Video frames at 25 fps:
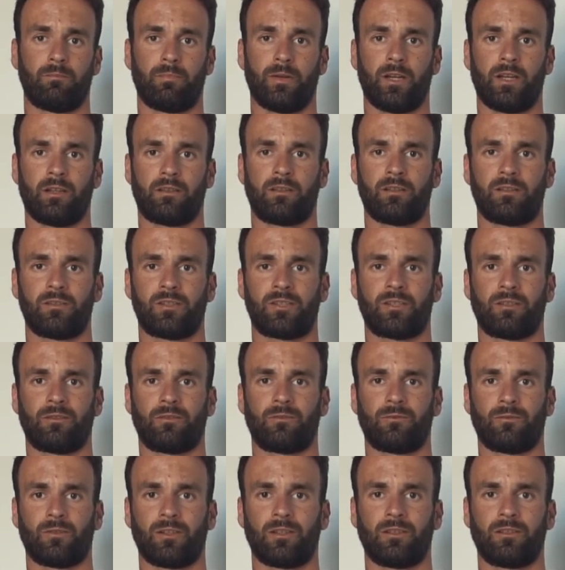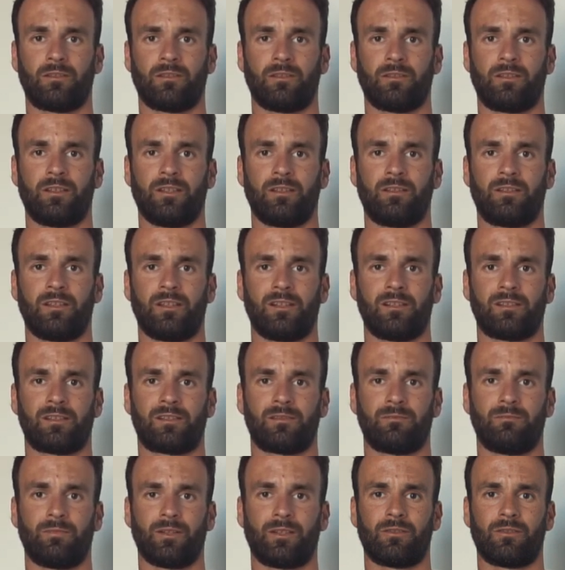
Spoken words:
Pay attention to a little details,